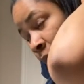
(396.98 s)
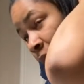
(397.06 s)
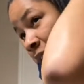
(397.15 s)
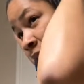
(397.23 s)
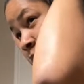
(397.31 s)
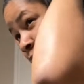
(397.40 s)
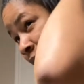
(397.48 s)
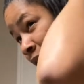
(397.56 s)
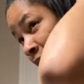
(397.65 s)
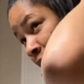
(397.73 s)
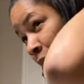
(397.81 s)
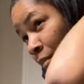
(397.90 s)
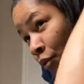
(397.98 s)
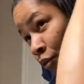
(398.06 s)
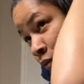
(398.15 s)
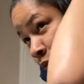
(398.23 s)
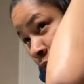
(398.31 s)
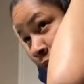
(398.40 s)
I recently
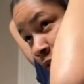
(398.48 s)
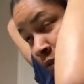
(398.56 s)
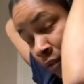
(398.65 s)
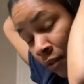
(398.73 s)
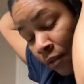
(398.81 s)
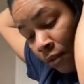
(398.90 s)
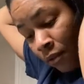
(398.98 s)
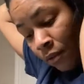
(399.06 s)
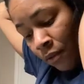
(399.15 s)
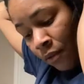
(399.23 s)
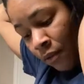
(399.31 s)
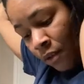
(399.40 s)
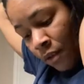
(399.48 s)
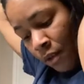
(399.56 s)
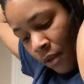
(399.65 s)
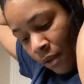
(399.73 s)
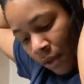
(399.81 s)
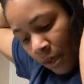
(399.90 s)
moved,
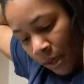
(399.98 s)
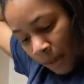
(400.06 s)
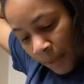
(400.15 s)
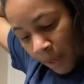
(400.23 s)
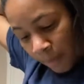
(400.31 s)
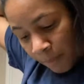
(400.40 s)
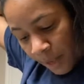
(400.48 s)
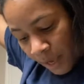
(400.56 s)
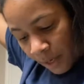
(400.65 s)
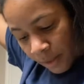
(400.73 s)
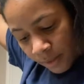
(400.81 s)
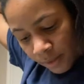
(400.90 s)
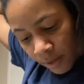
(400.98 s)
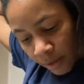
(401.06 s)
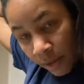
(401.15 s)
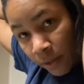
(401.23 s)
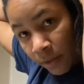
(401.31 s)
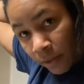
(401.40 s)
and I'm not mad at this
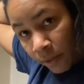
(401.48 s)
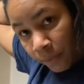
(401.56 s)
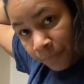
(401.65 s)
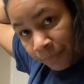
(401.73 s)
area though.